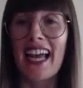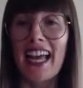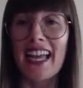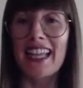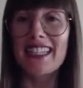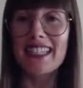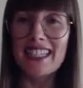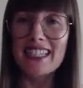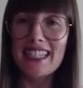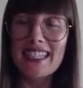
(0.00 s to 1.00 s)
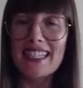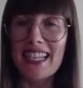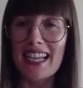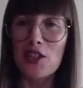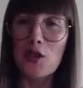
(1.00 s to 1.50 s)
and this is
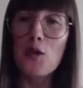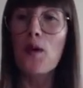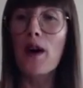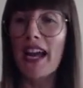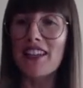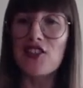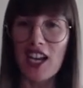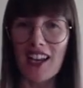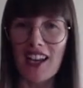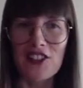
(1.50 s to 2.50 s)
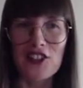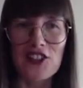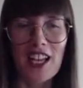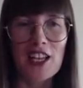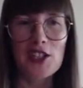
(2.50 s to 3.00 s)
a two-way challenge.